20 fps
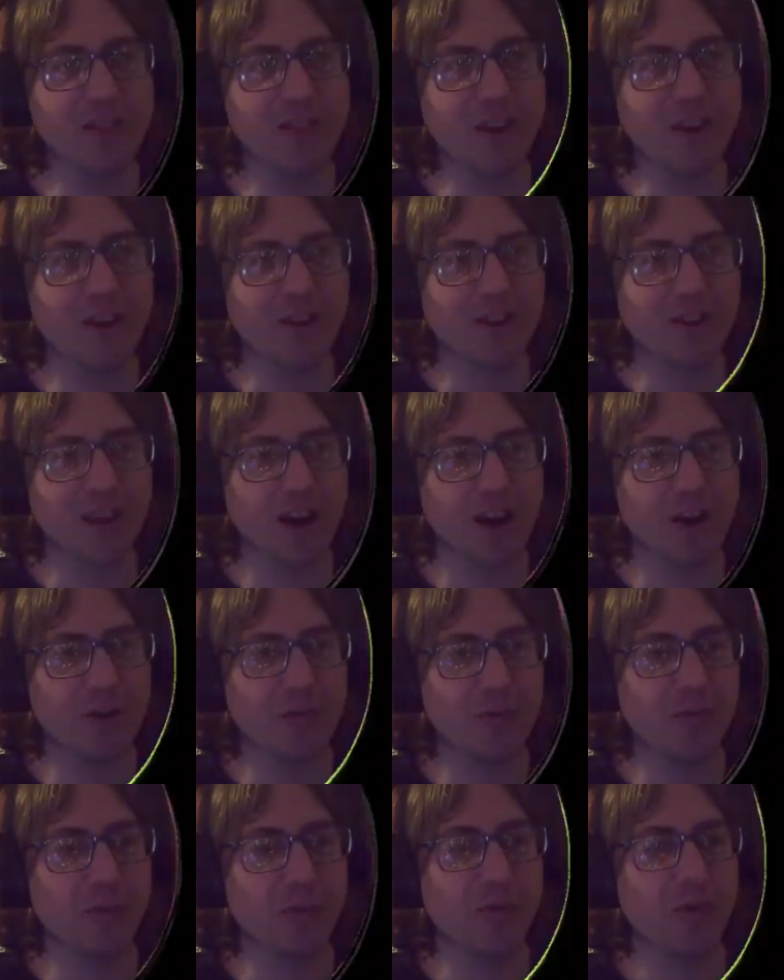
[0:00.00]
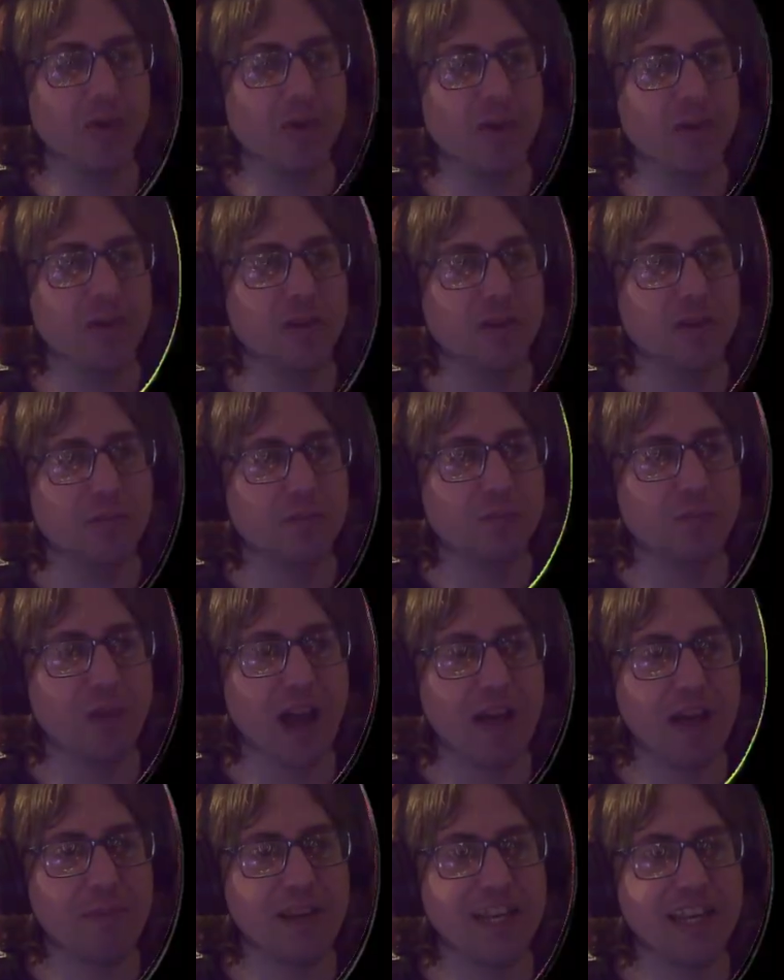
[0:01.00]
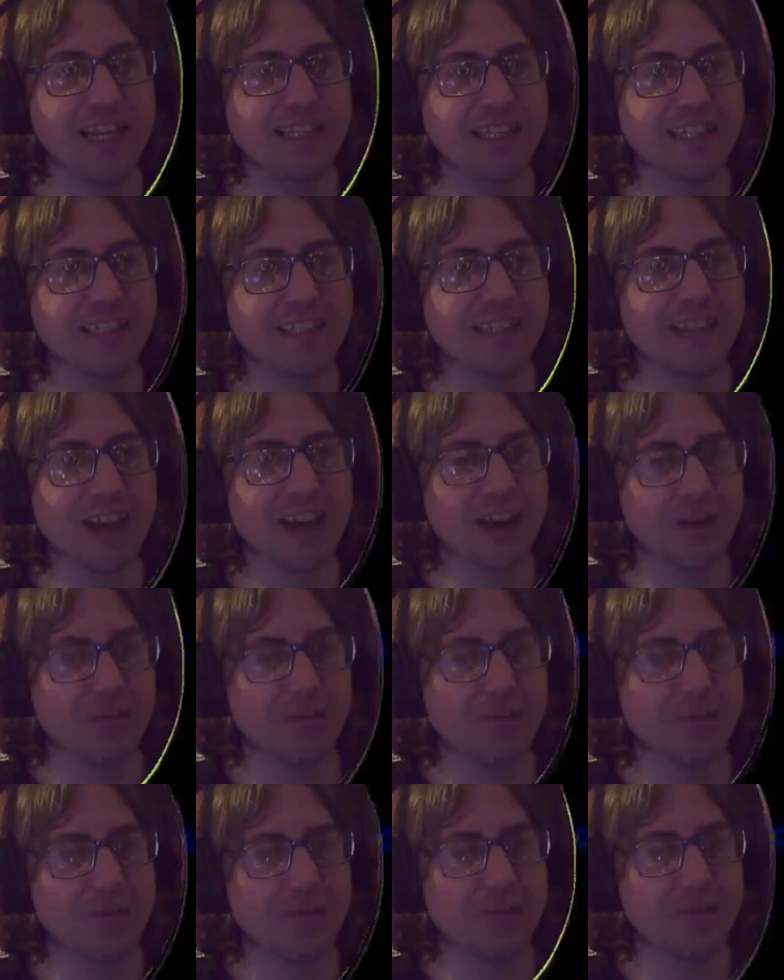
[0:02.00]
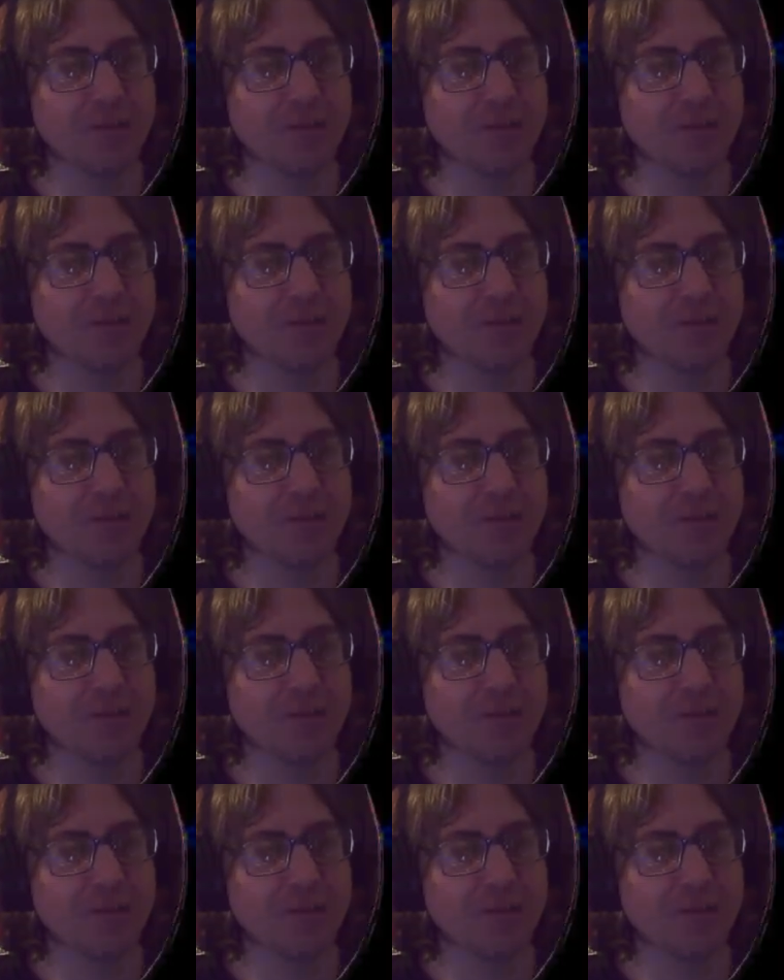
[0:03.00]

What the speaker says: not go where we need it to go.